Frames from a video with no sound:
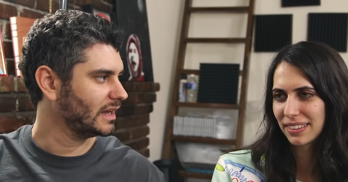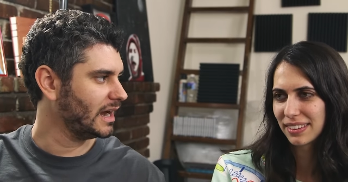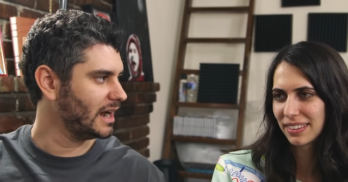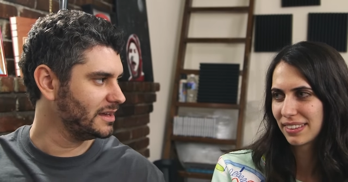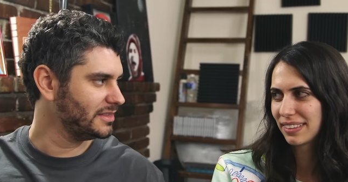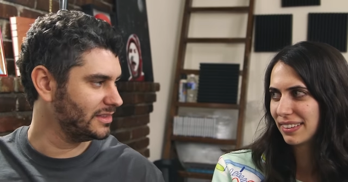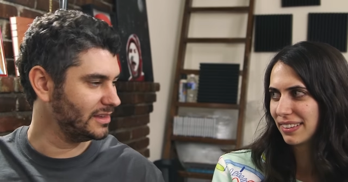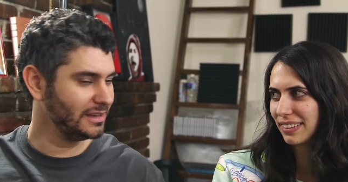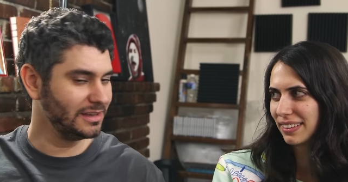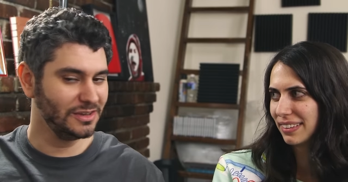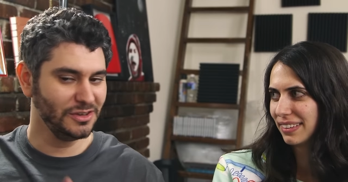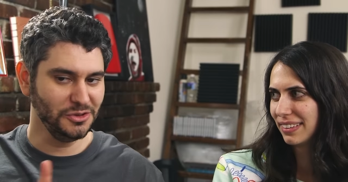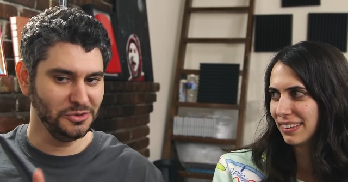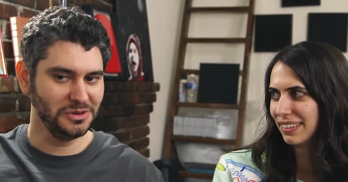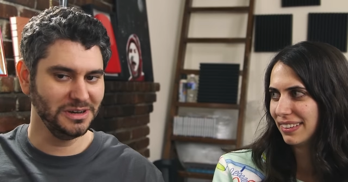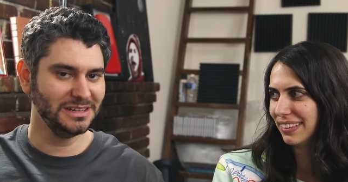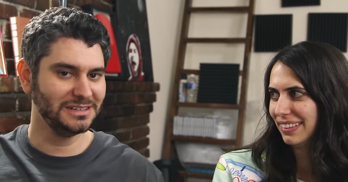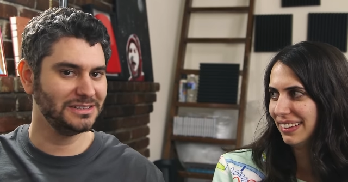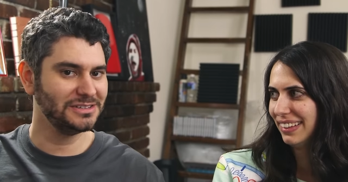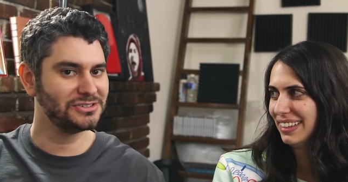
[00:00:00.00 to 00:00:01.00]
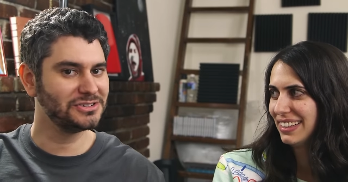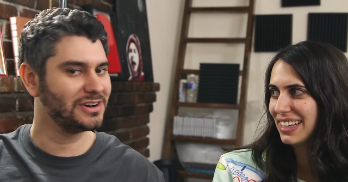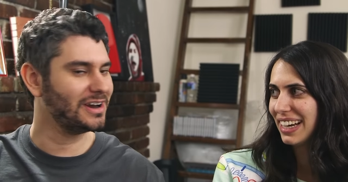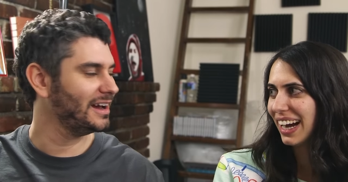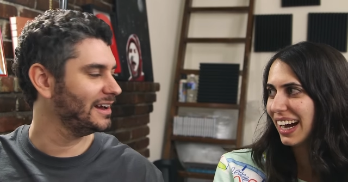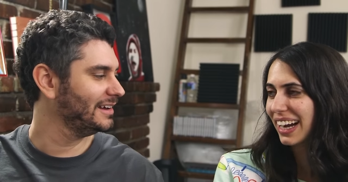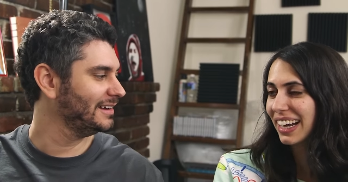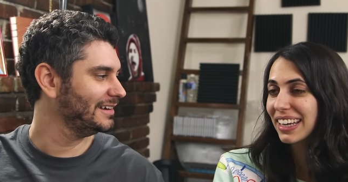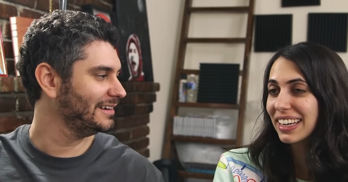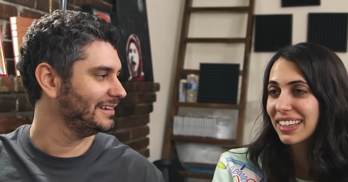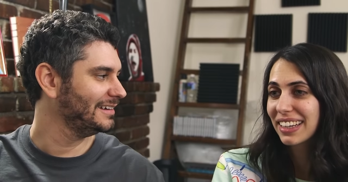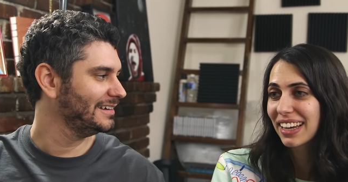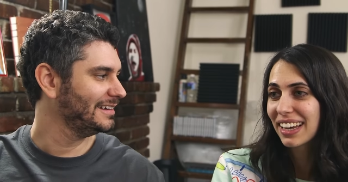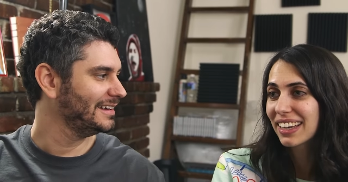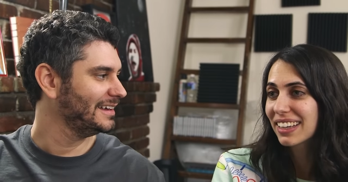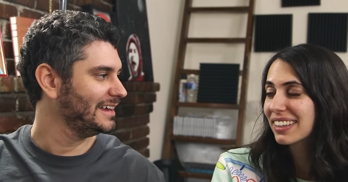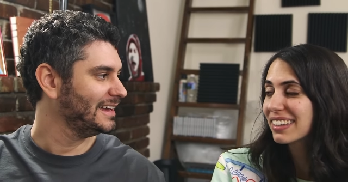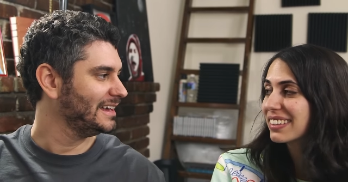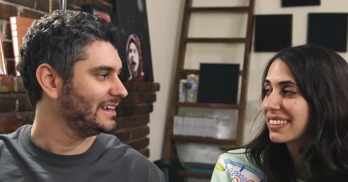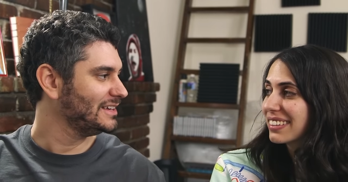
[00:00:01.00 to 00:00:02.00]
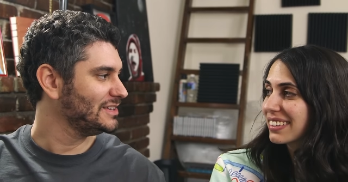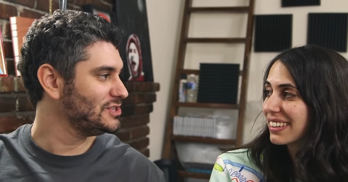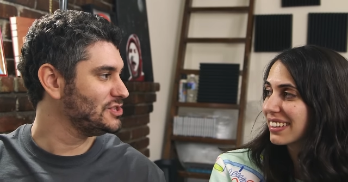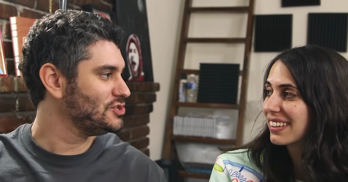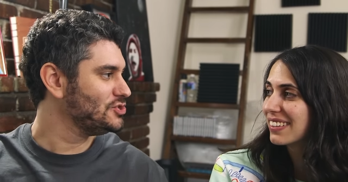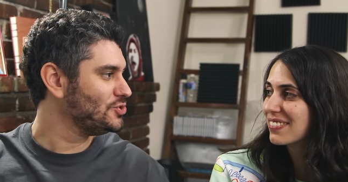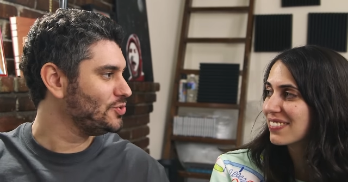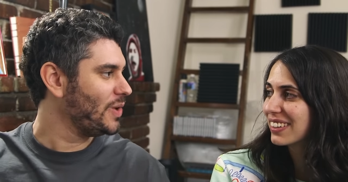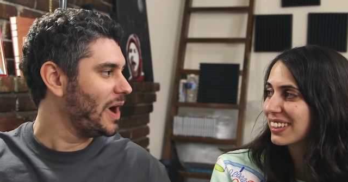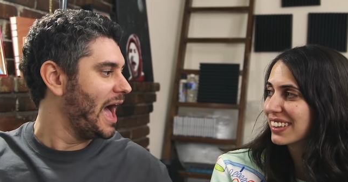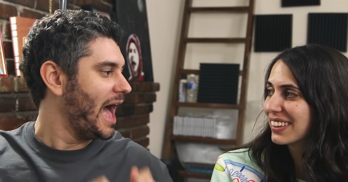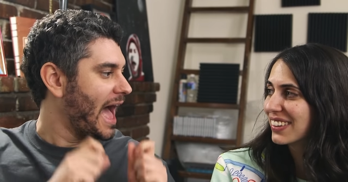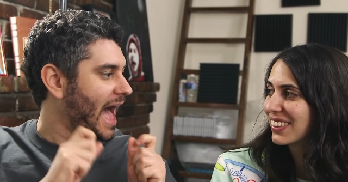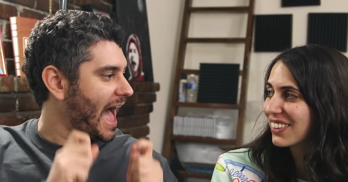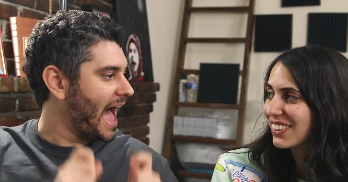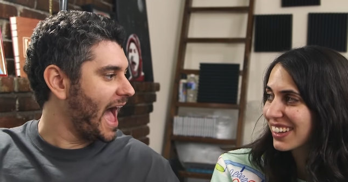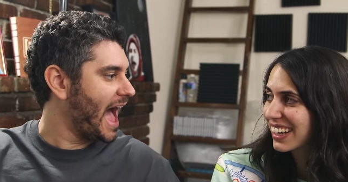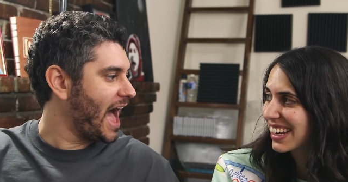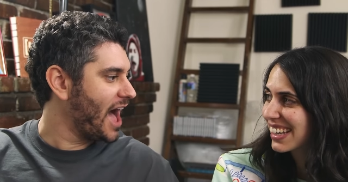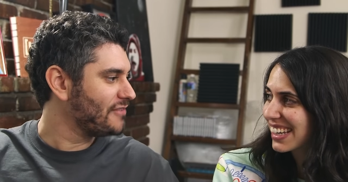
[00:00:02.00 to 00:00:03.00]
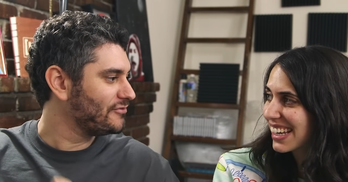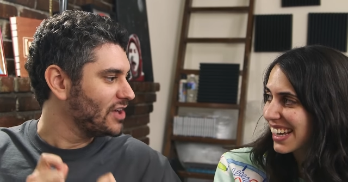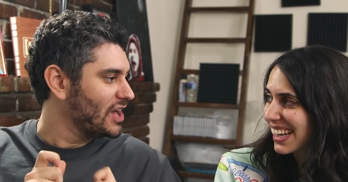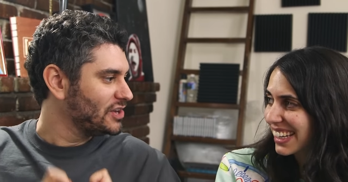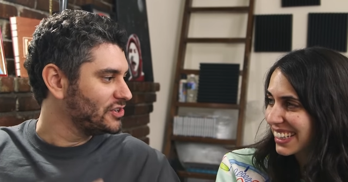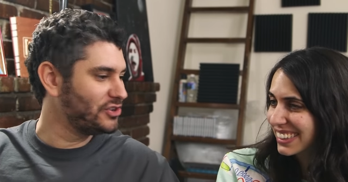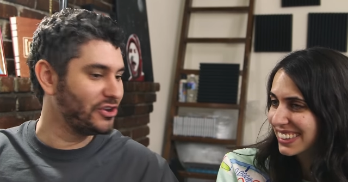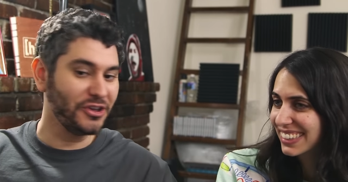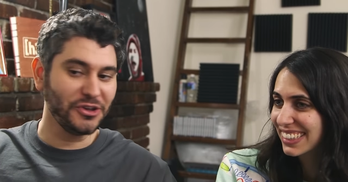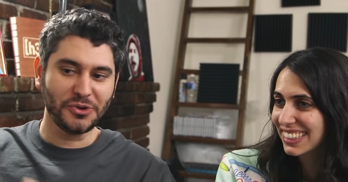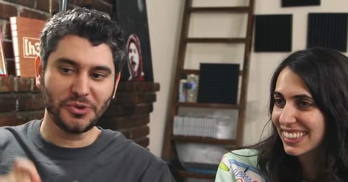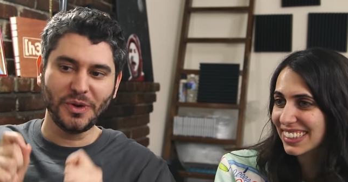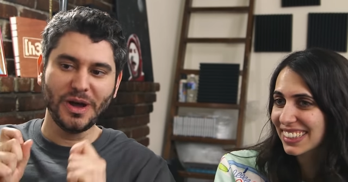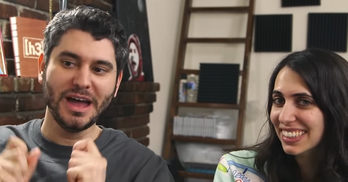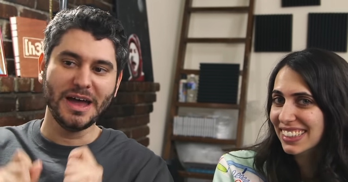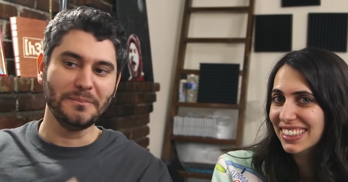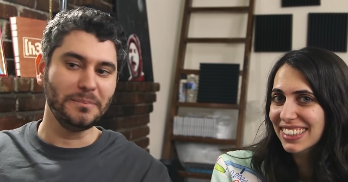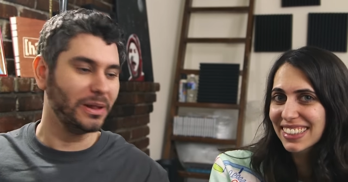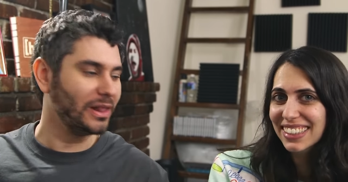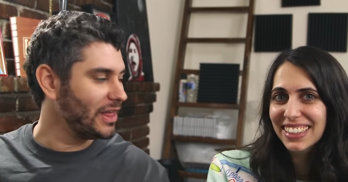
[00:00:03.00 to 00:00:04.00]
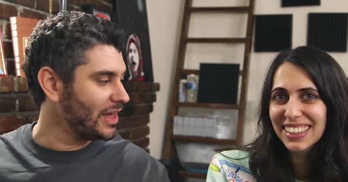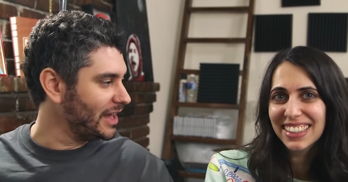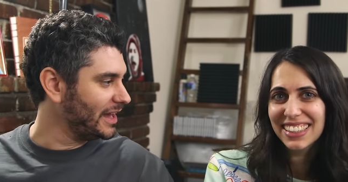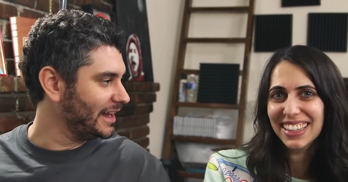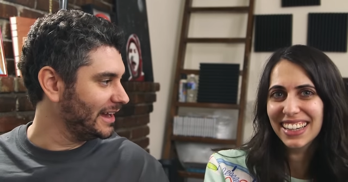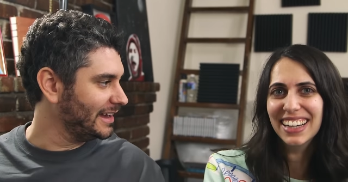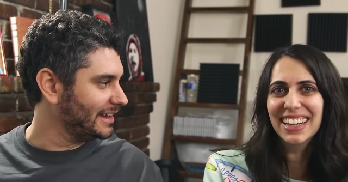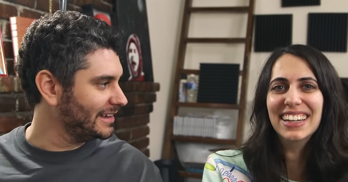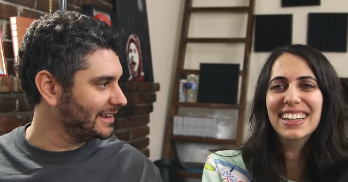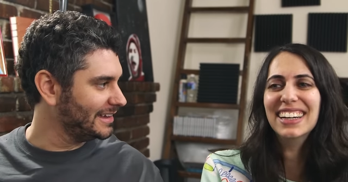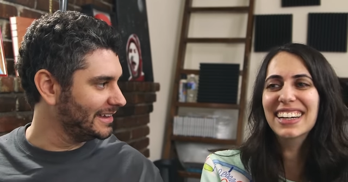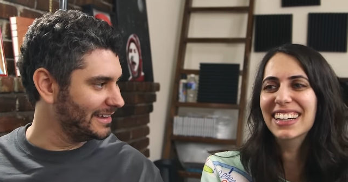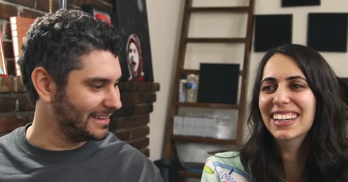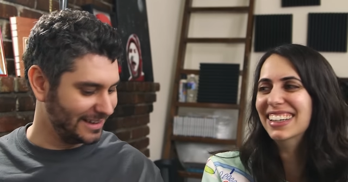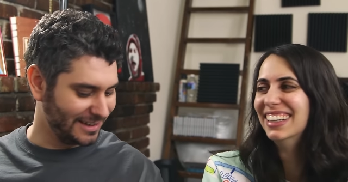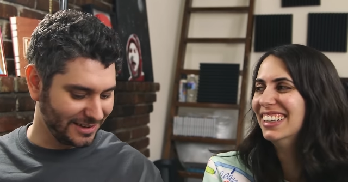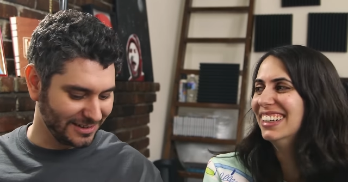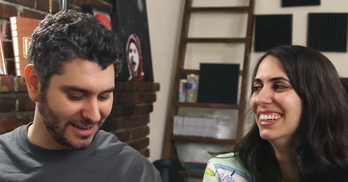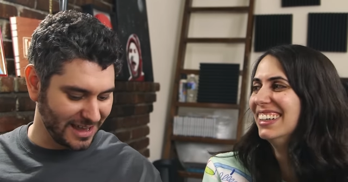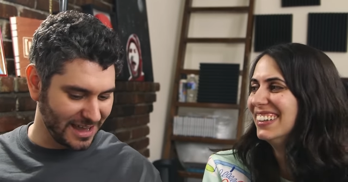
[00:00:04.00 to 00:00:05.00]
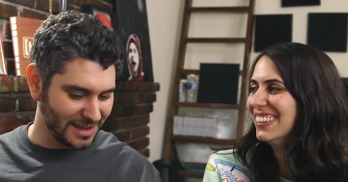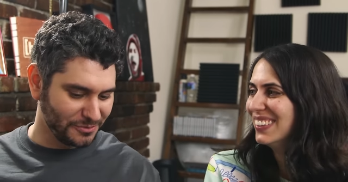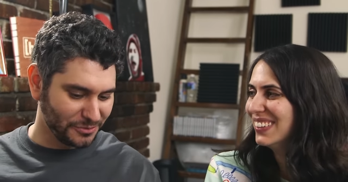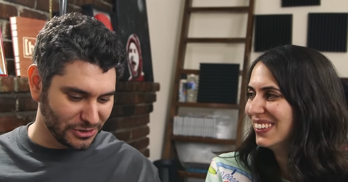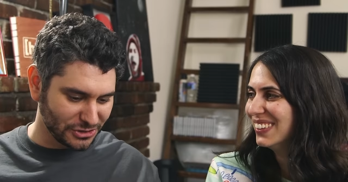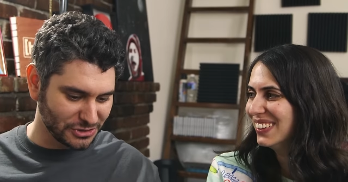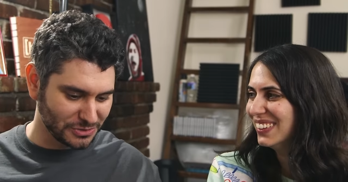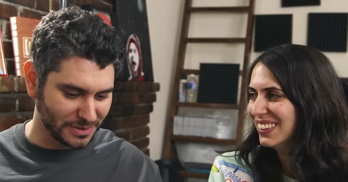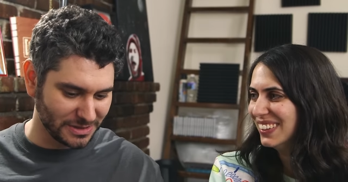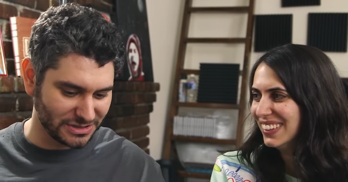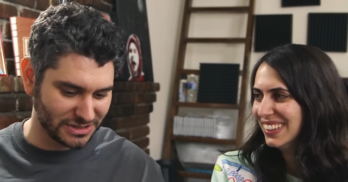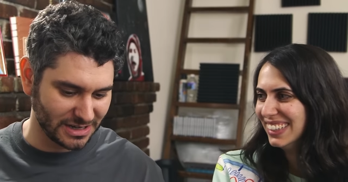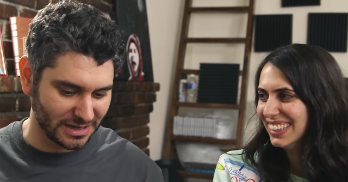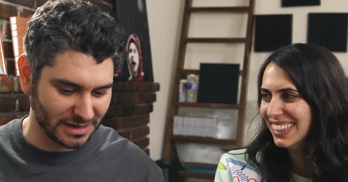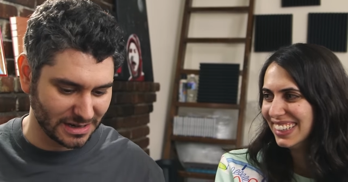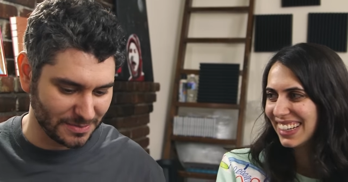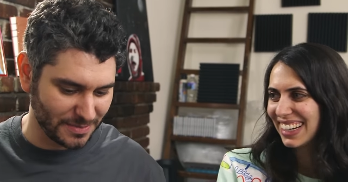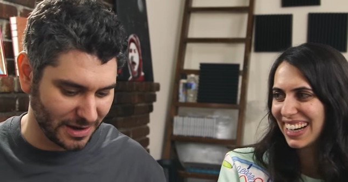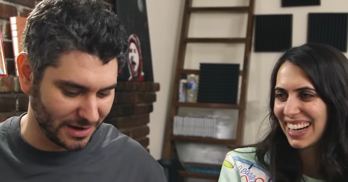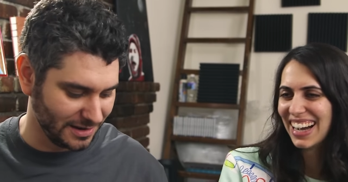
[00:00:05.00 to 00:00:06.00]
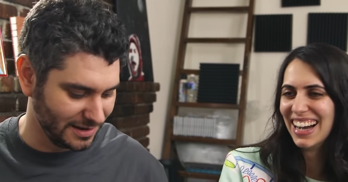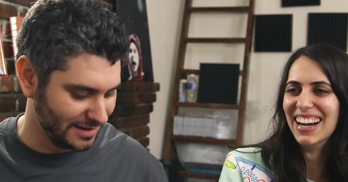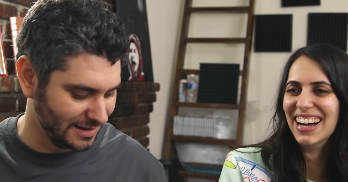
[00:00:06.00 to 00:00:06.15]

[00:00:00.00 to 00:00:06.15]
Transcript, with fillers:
Speaker 1: I think you need to try. I
Speaker 2: can't you even look at
Speaker 1: it. To play. Okay, we're switching. Come on.